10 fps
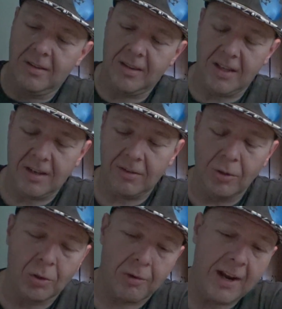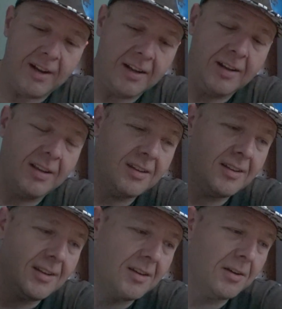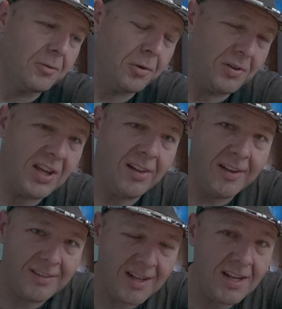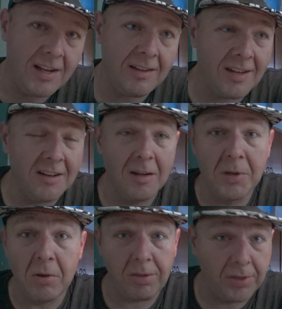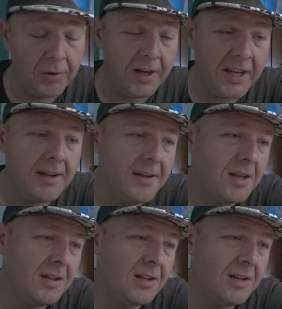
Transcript: the dual rated Rotella T10W30